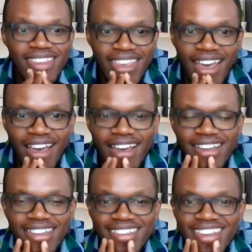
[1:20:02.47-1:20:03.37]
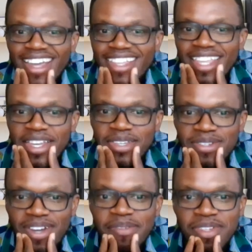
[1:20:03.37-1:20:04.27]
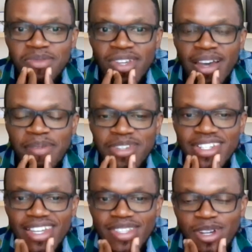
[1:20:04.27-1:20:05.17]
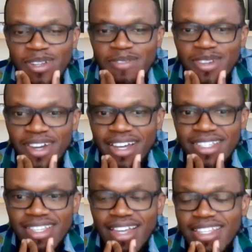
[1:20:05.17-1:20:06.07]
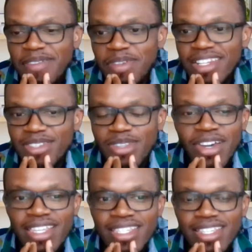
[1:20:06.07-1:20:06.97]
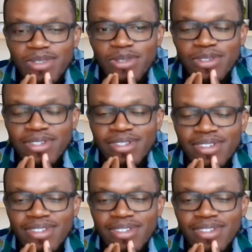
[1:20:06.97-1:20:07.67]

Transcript: Yeah, yeah, thank you. I mean, we appreciate all of your answers. I mean, it's not easy to